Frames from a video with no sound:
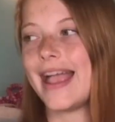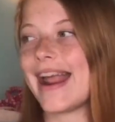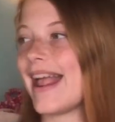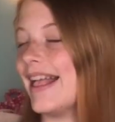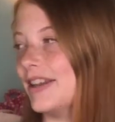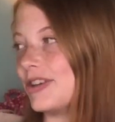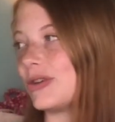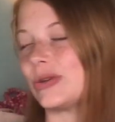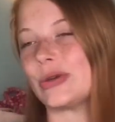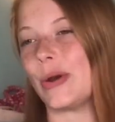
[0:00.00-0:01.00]
And
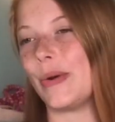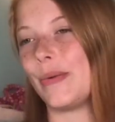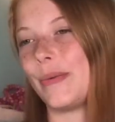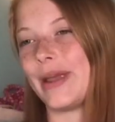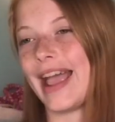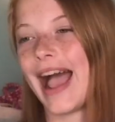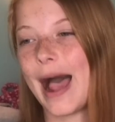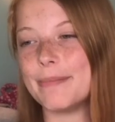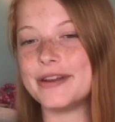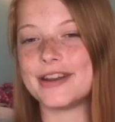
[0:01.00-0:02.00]
so we
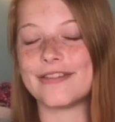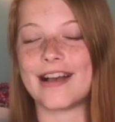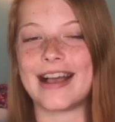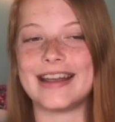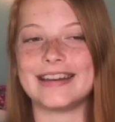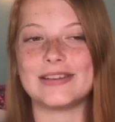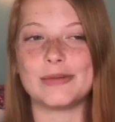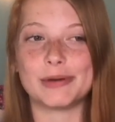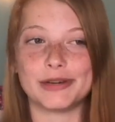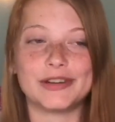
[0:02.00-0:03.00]
happened to find the
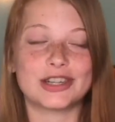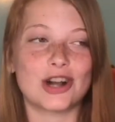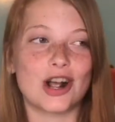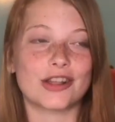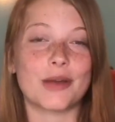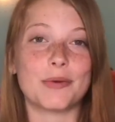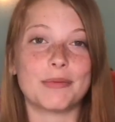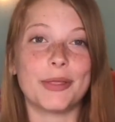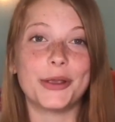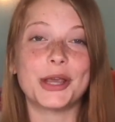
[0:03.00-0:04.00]
perfect dog that we've
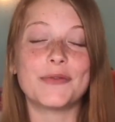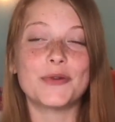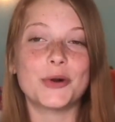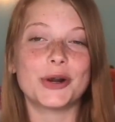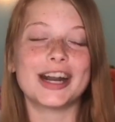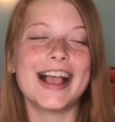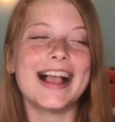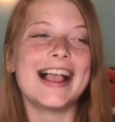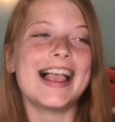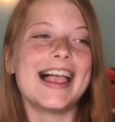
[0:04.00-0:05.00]
been looking for
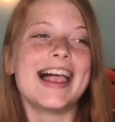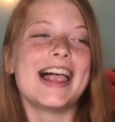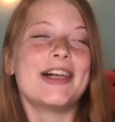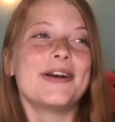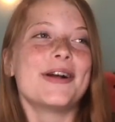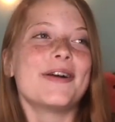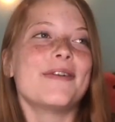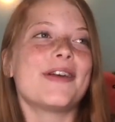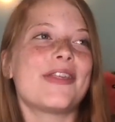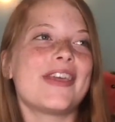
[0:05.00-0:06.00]

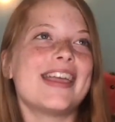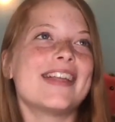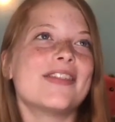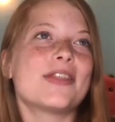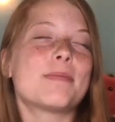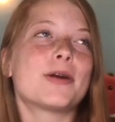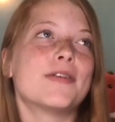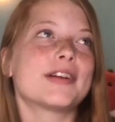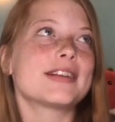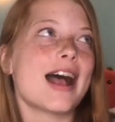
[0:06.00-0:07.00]
within the
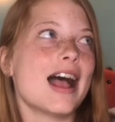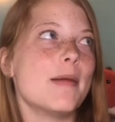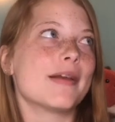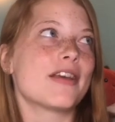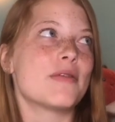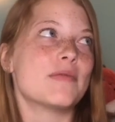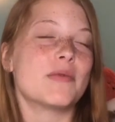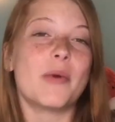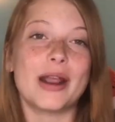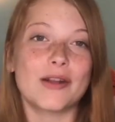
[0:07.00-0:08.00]
perfect timing that we've
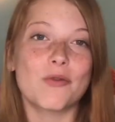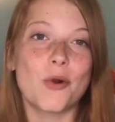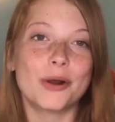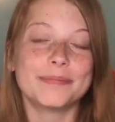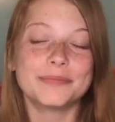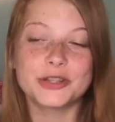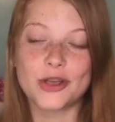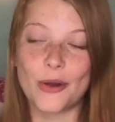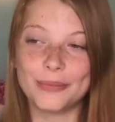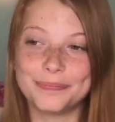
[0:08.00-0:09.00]
been waiting for. So,